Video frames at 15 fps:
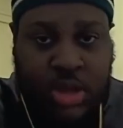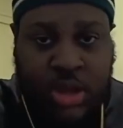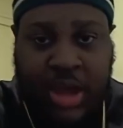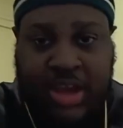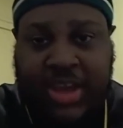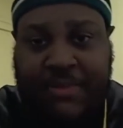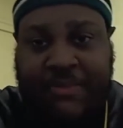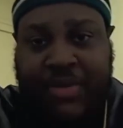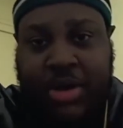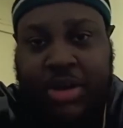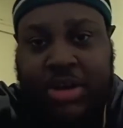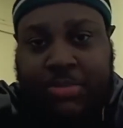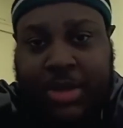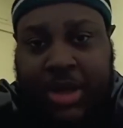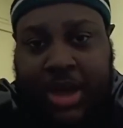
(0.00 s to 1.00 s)
I keep
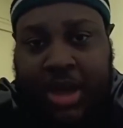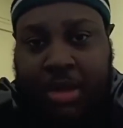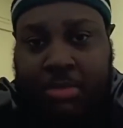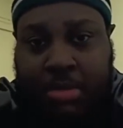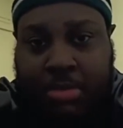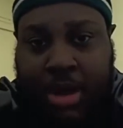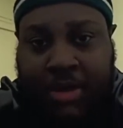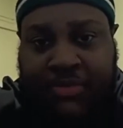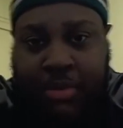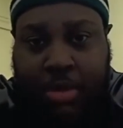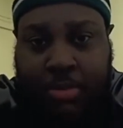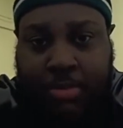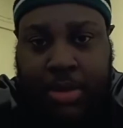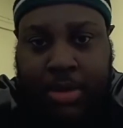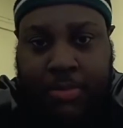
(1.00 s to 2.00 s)
fucking up the camera, my
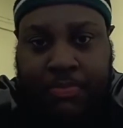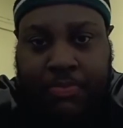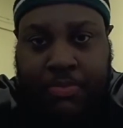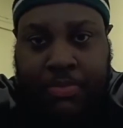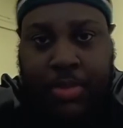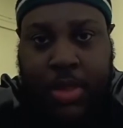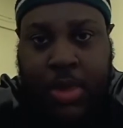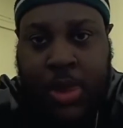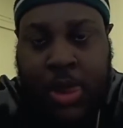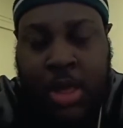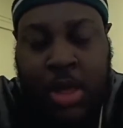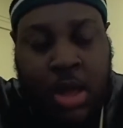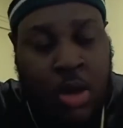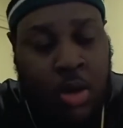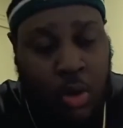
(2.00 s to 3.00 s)
fault, man.
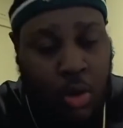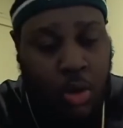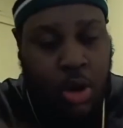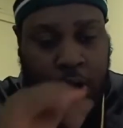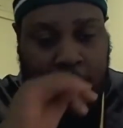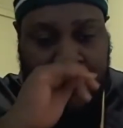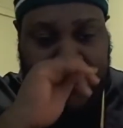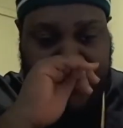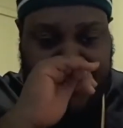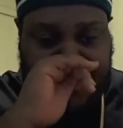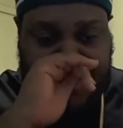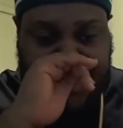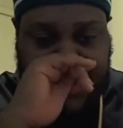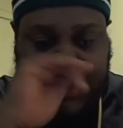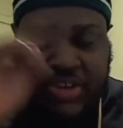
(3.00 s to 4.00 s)
Or,
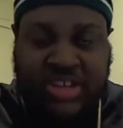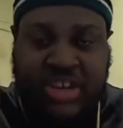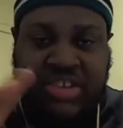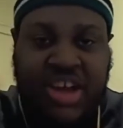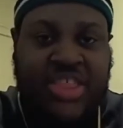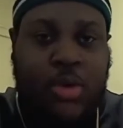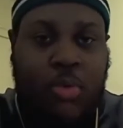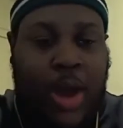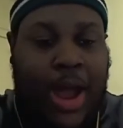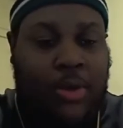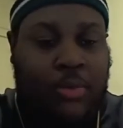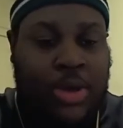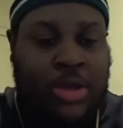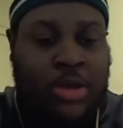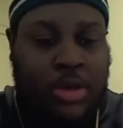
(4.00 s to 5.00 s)
there's another
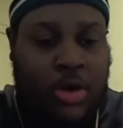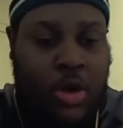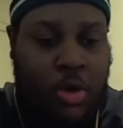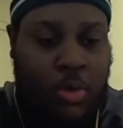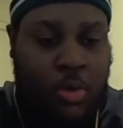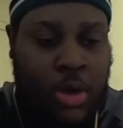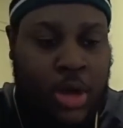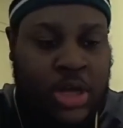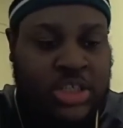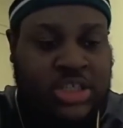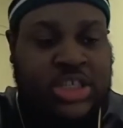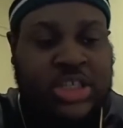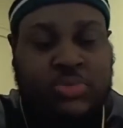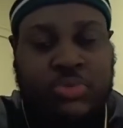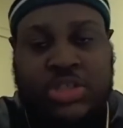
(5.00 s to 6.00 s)
route we can go.
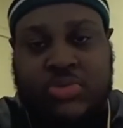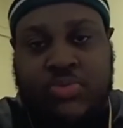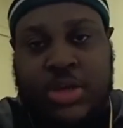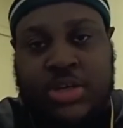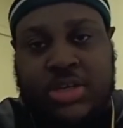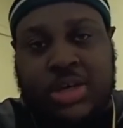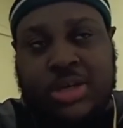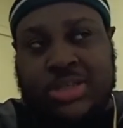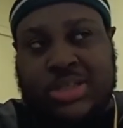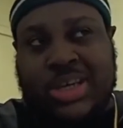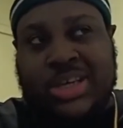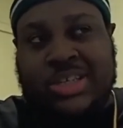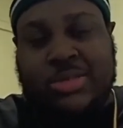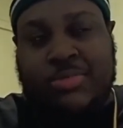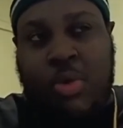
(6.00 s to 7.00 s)
Since we're switching,
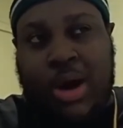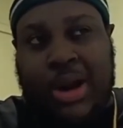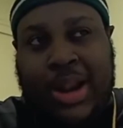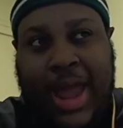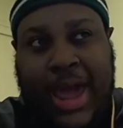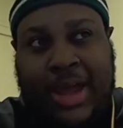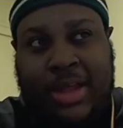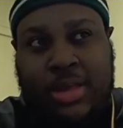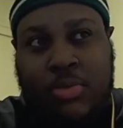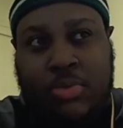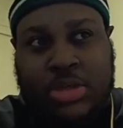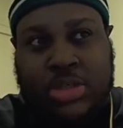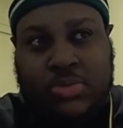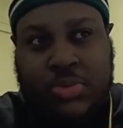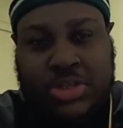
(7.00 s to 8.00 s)
since it's more likely
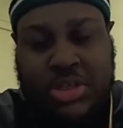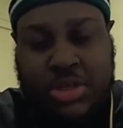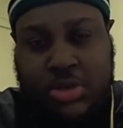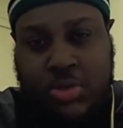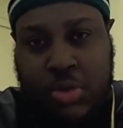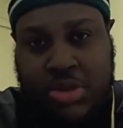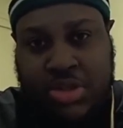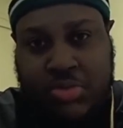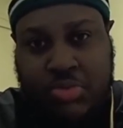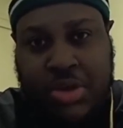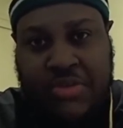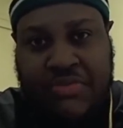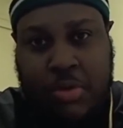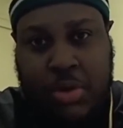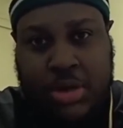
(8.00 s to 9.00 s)
we're switching to a
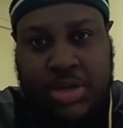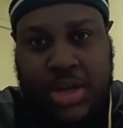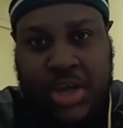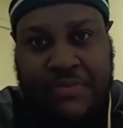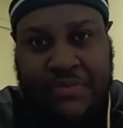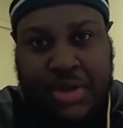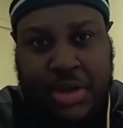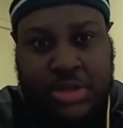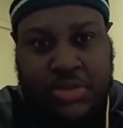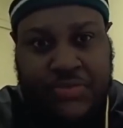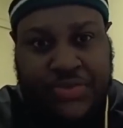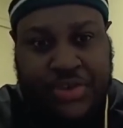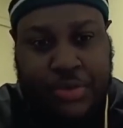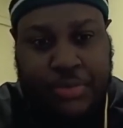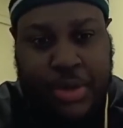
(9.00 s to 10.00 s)
3-4 defense, you
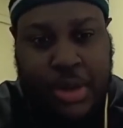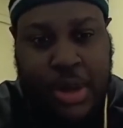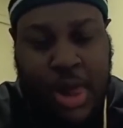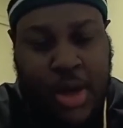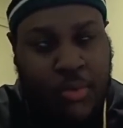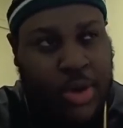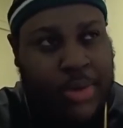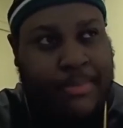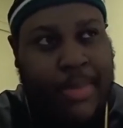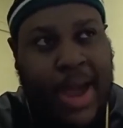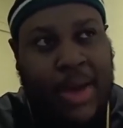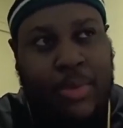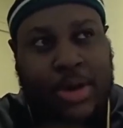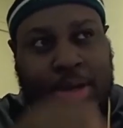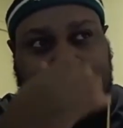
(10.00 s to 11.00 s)
feel me? We
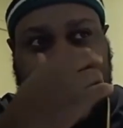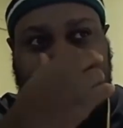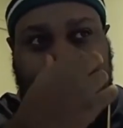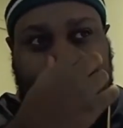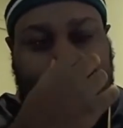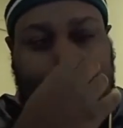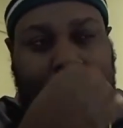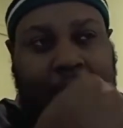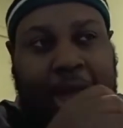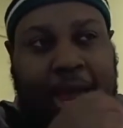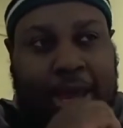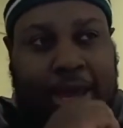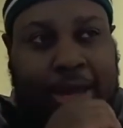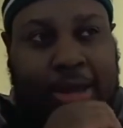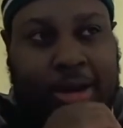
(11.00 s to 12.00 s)
might want to take a look
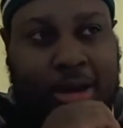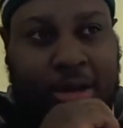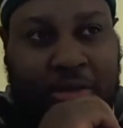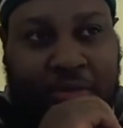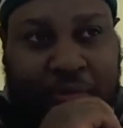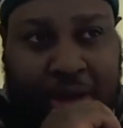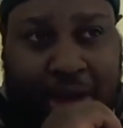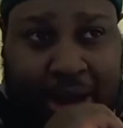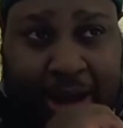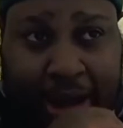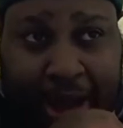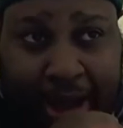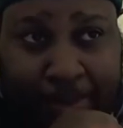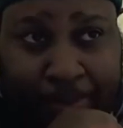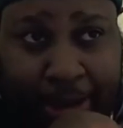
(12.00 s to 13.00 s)
at getting another fucking
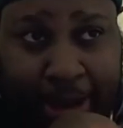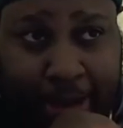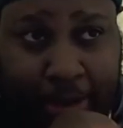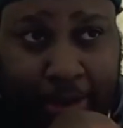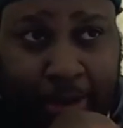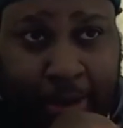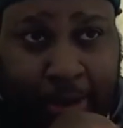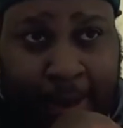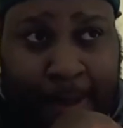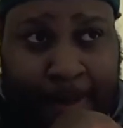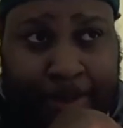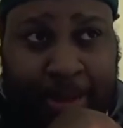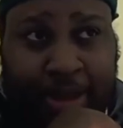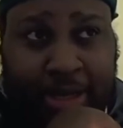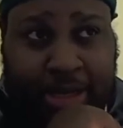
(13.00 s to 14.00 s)
linebacker.
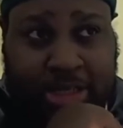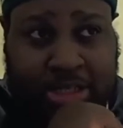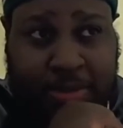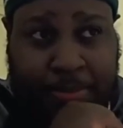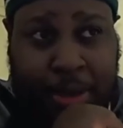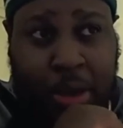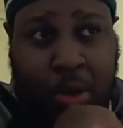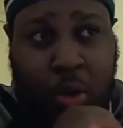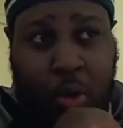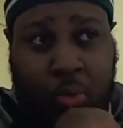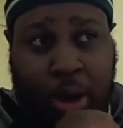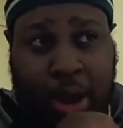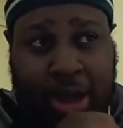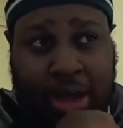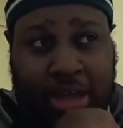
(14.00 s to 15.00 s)
Because D'Amico
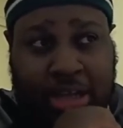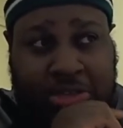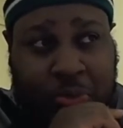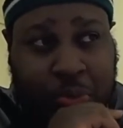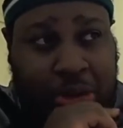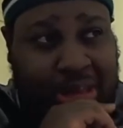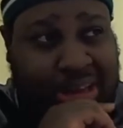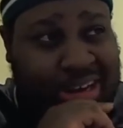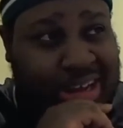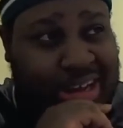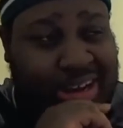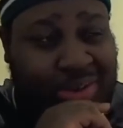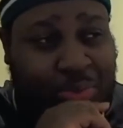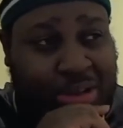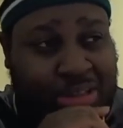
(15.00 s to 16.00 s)
Ryans
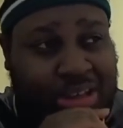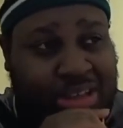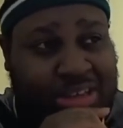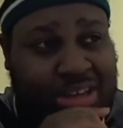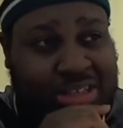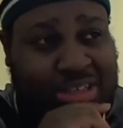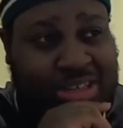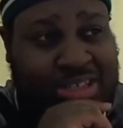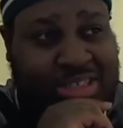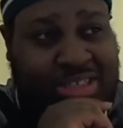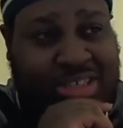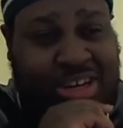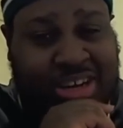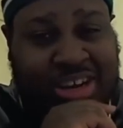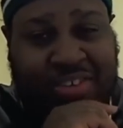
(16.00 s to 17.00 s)
really doesn't
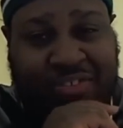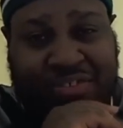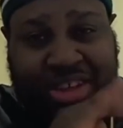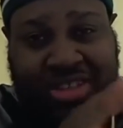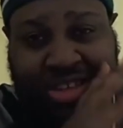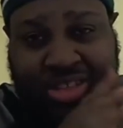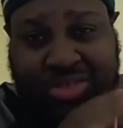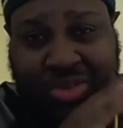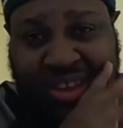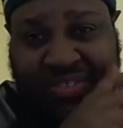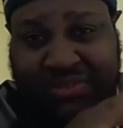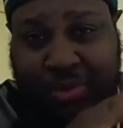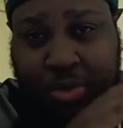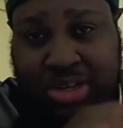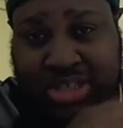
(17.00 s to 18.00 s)
necessarily fit the
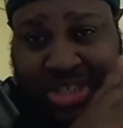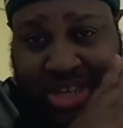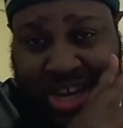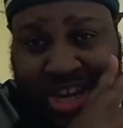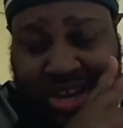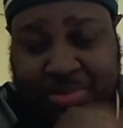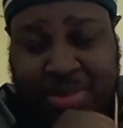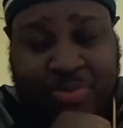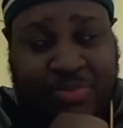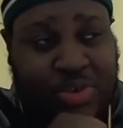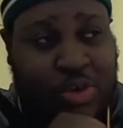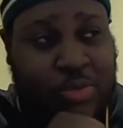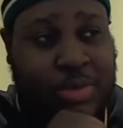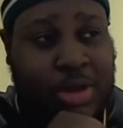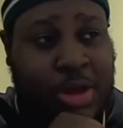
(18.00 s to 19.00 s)
3-4 scheme, you
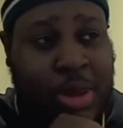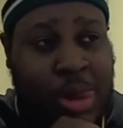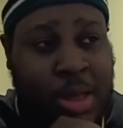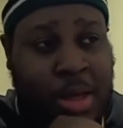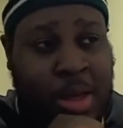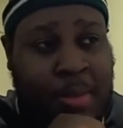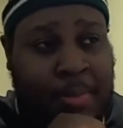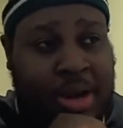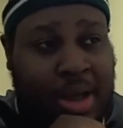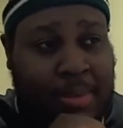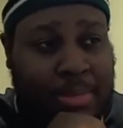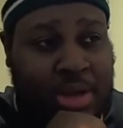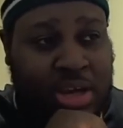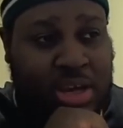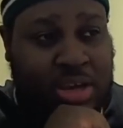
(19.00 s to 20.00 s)
feel me? But I
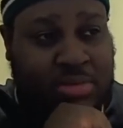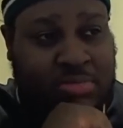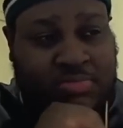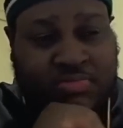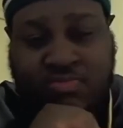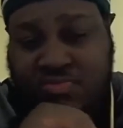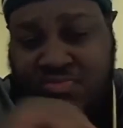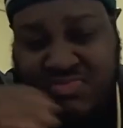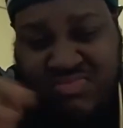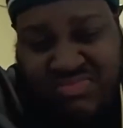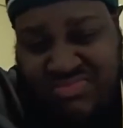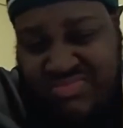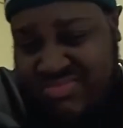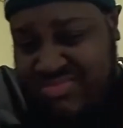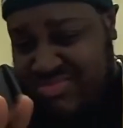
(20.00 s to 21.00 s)
mean,
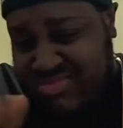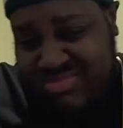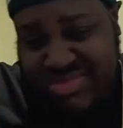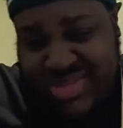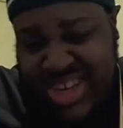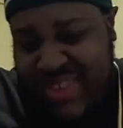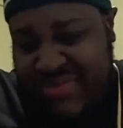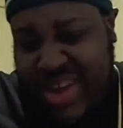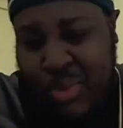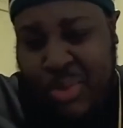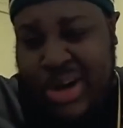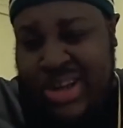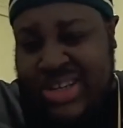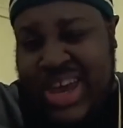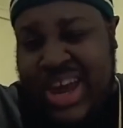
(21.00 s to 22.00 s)
if they
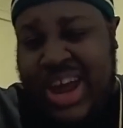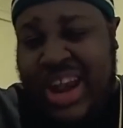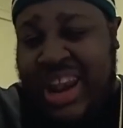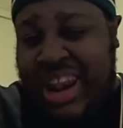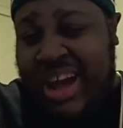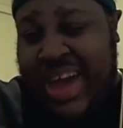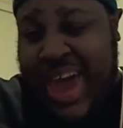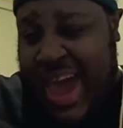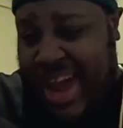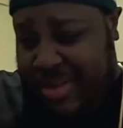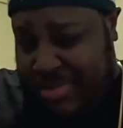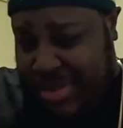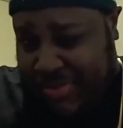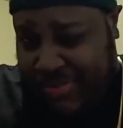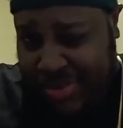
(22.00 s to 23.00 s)
want to take a look at
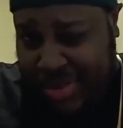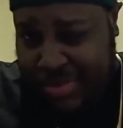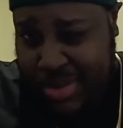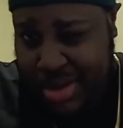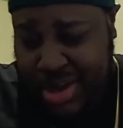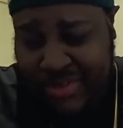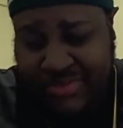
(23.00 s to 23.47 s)
him, you feel me?